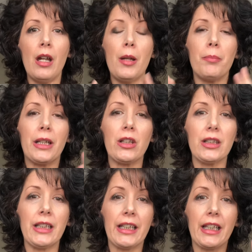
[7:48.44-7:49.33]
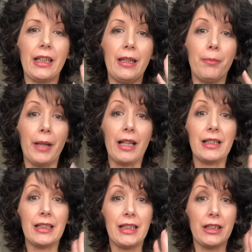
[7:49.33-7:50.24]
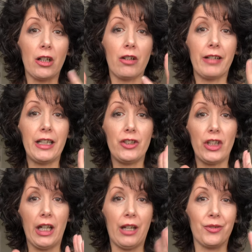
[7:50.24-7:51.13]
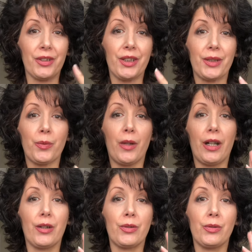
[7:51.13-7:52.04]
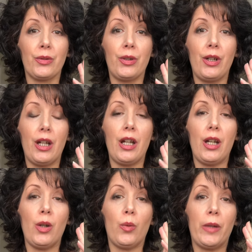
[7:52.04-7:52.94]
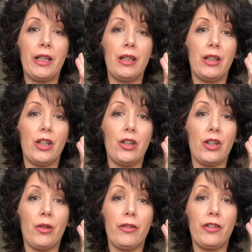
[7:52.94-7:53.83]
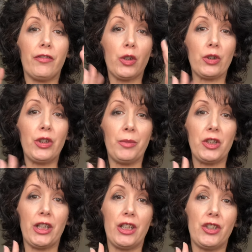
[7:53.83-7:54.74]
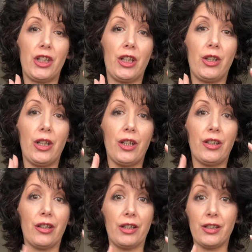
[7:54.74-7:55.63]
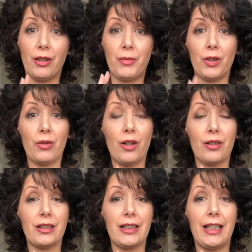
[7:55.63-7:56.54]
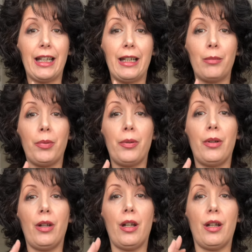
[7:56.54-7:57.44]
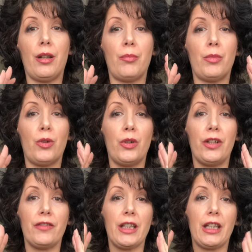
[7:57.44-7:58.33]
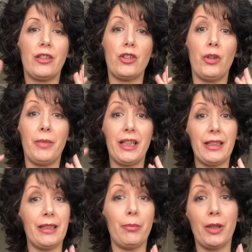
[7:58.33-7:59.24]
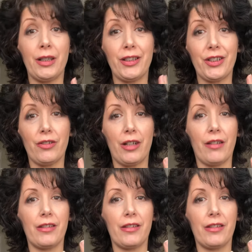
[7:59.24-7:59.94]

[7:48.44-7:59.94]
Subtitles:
Because it balances our energy out as well. You know, if you've got too much energy at night time and you can't sleep, or you've taken too many stimulants throughout the